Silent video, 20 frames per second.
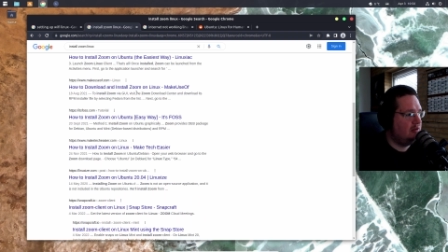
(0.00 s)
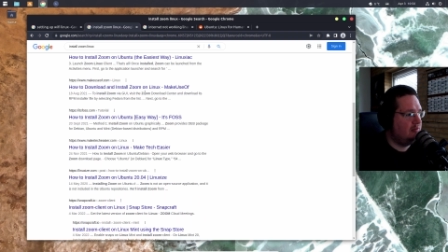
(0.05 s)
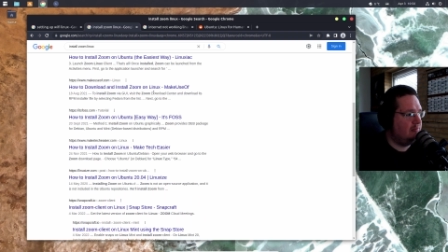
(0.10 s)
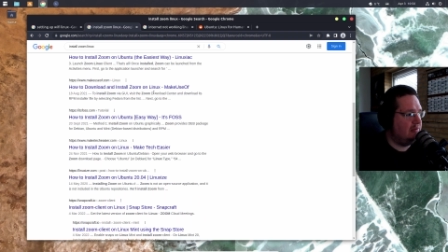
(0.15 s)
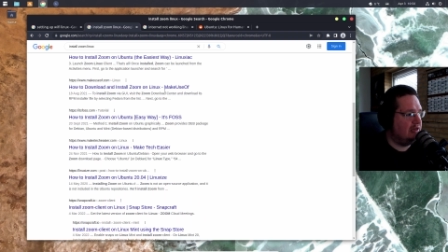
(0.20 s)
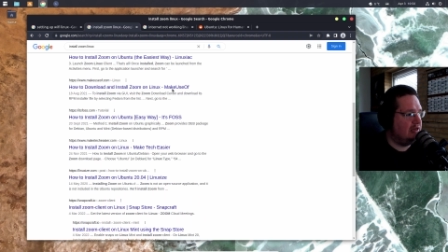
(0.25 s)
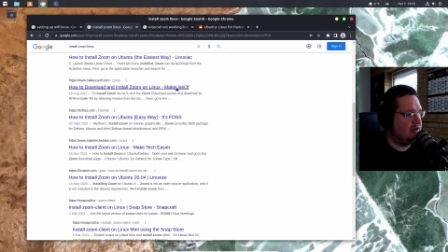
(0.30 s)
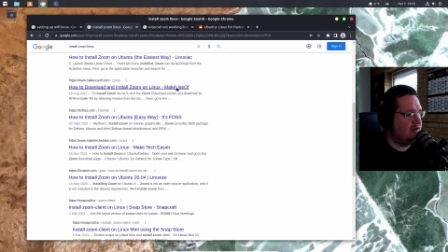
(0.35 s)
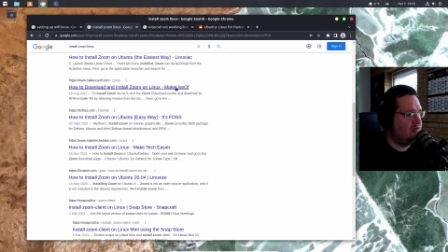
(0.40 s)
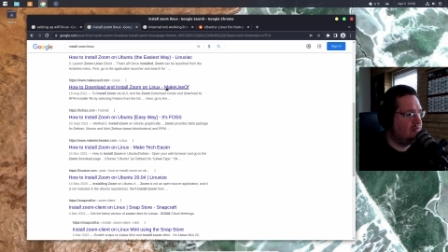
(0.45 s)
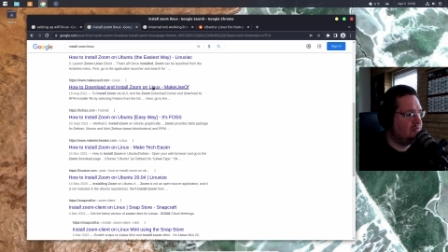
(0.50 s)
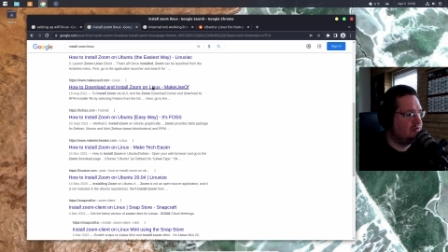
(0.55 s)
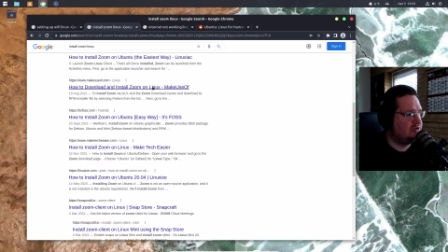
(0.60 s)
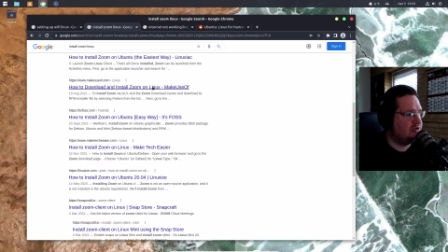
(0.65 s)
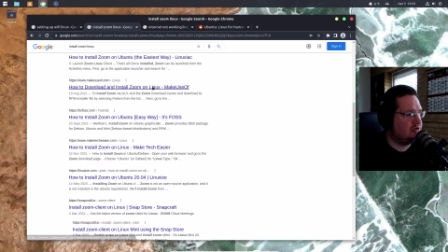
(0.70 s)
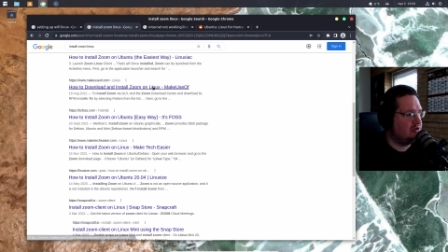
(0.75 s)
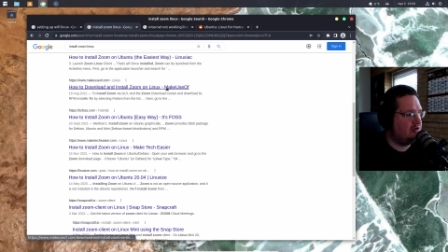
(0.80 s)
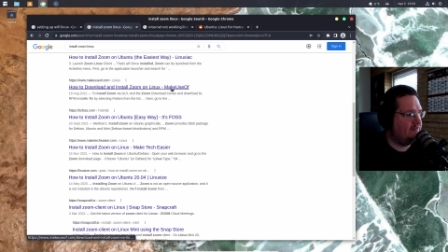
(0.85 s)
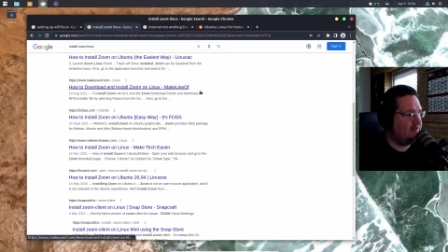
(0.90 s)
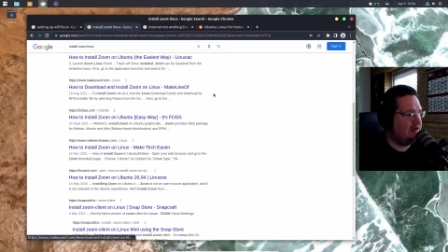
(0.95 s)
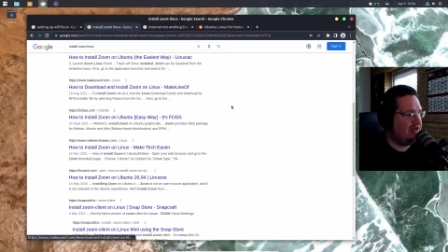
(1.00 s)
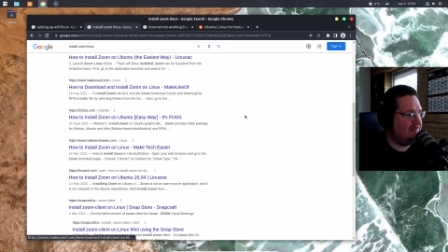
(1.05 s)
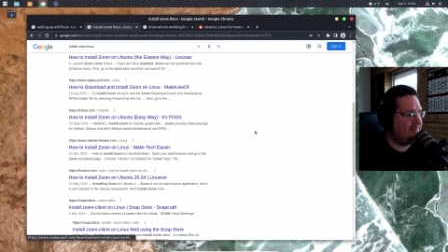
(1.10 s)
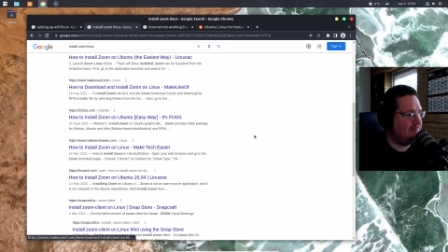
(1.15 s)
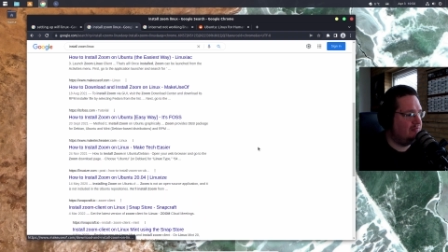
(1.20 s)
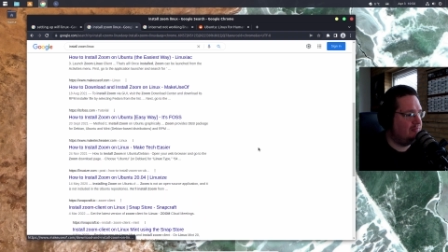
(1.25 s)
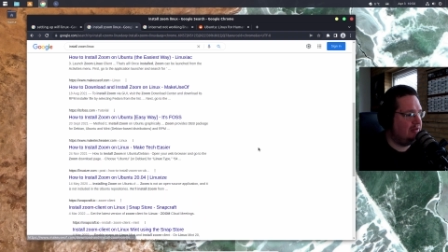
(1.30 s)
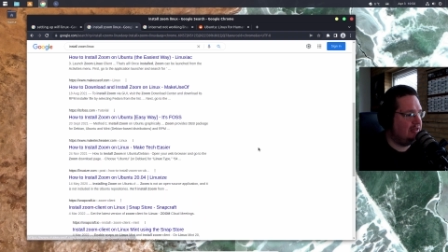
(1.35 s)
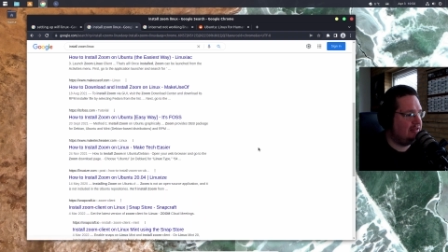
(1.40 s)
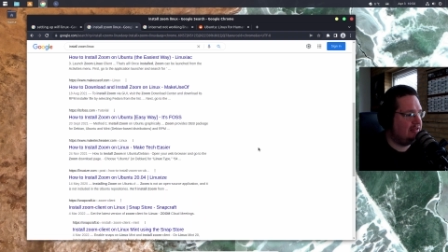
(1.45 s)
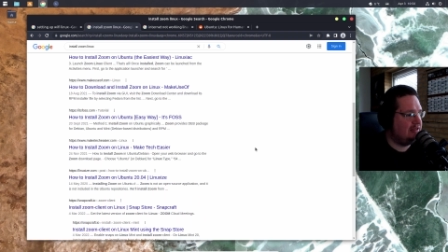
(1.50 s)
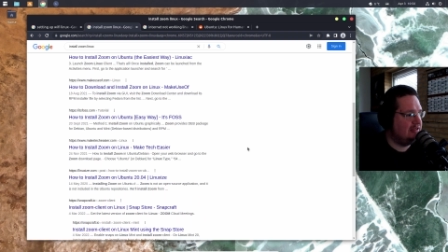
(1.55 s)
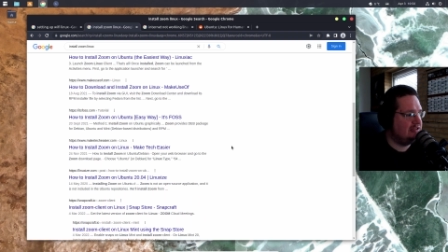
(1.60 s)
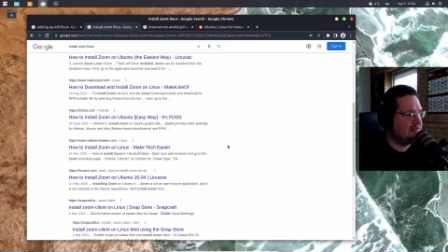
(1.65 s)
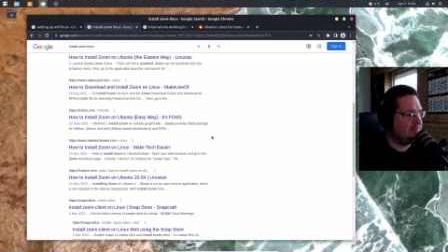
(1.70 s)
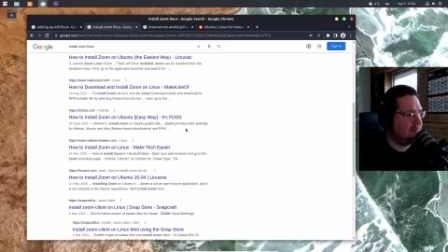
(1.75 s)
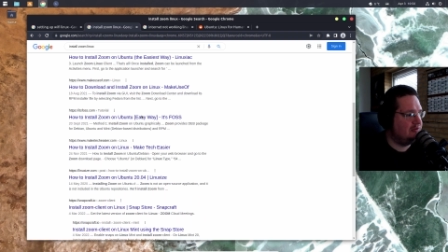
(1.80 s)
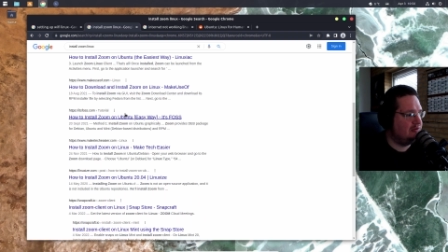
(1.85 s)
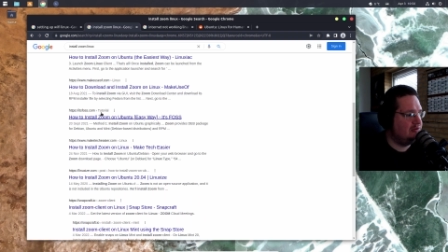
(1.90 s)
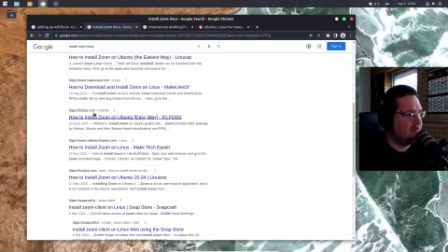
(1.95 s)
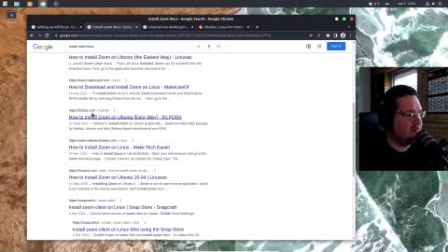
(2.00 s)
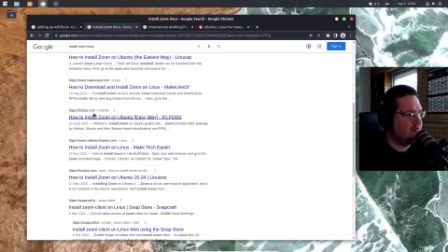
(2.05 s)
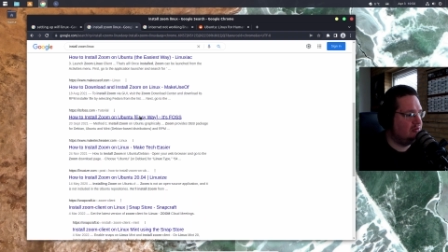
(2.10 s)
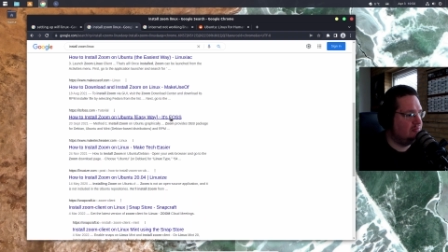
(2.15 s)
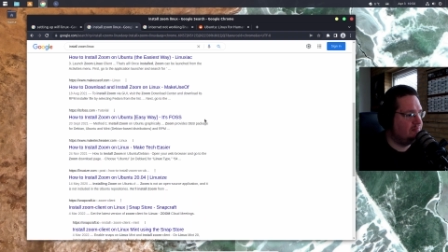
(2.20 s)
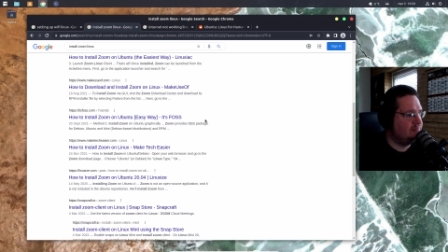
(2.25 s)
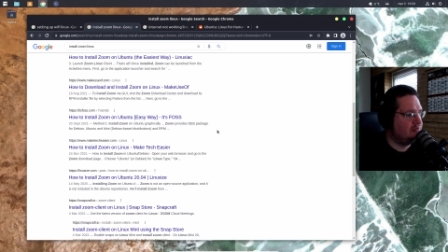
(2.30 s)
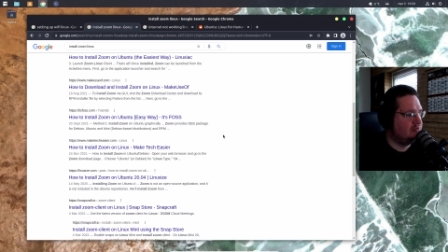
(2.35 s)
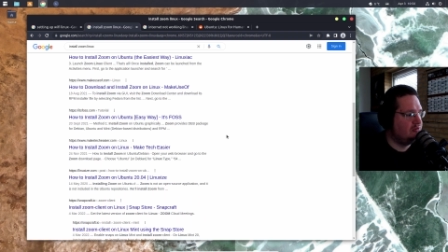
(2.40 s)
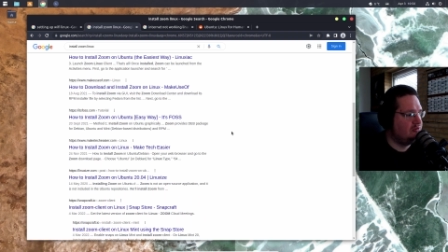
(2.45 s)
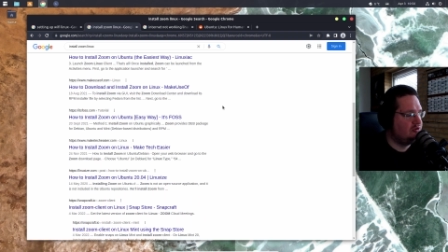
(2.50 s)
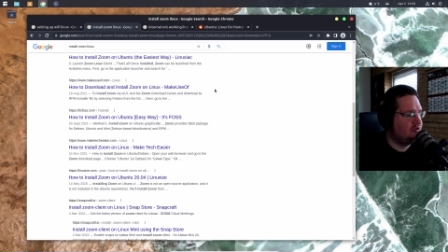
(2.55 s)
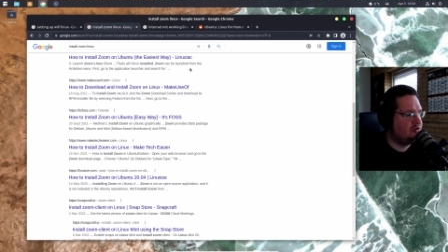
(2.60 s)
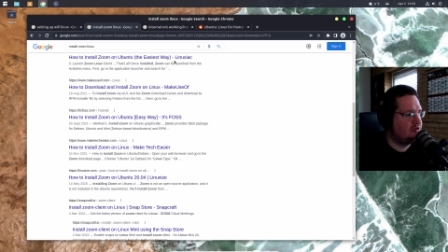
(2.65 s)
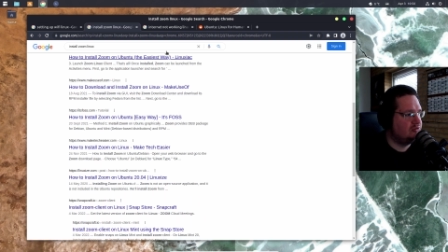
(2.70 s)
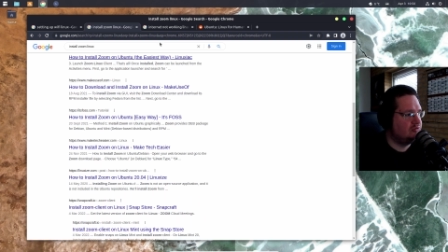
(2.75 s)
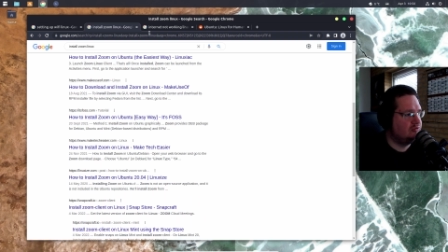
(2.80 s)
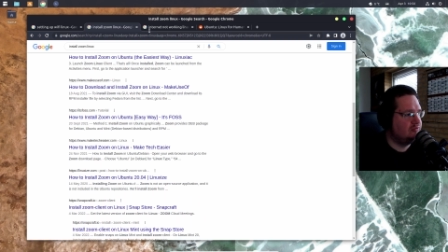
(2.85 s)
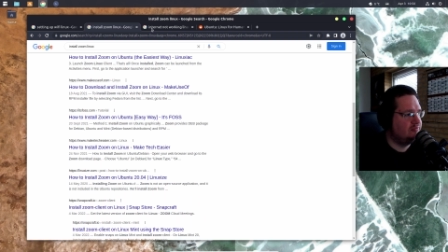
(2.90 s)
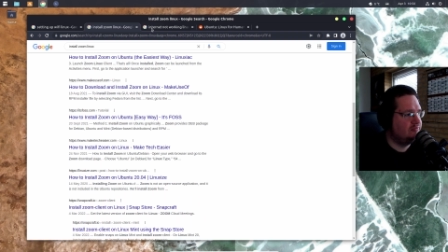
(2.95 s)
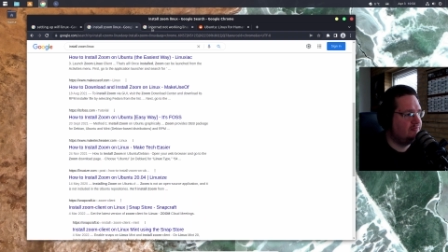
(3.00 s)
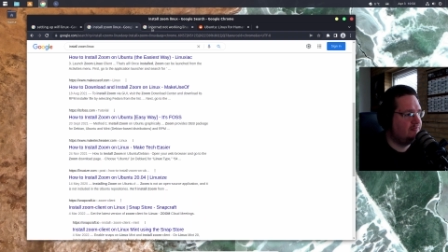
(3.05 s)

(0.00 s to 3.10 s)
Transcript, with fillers: Making use of, I haven't read this one. Ubuntu.